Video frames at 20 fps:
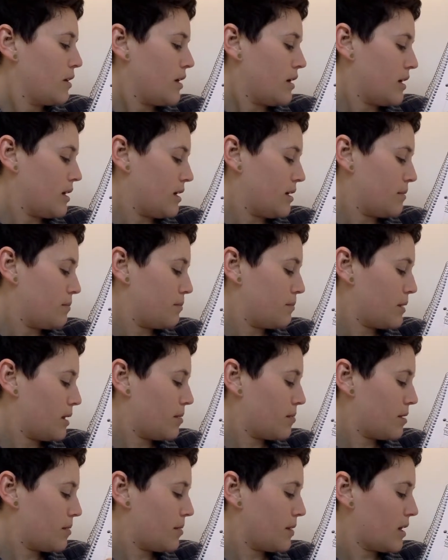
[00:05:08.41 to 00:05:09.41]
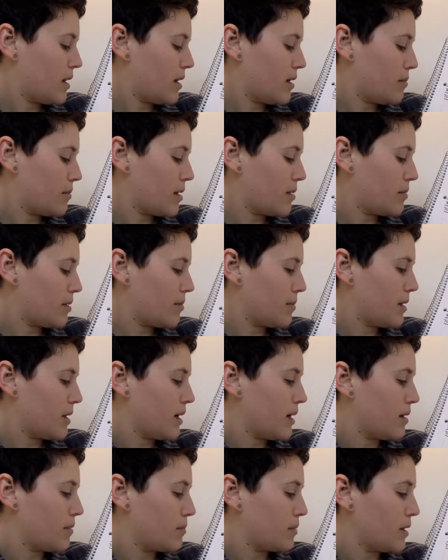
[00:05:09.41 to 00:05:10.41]
Blah, blah, blah, blah, blah, blah,
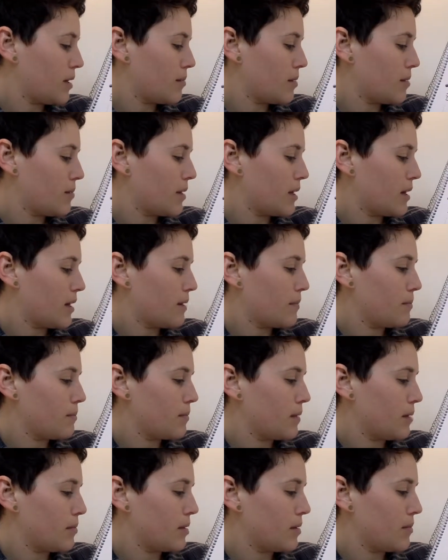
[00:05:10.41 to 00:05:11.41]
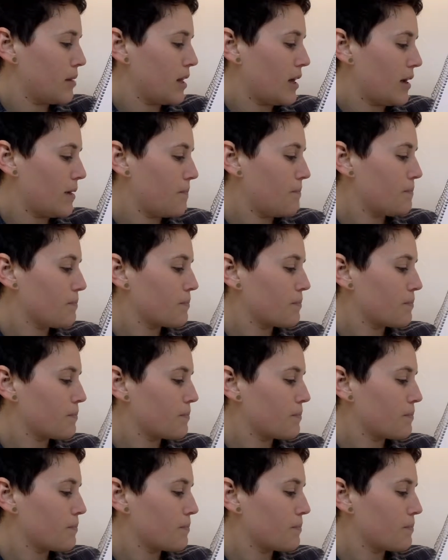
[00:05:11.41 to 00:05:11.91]
blah, blah, blah, blah, blah, blah.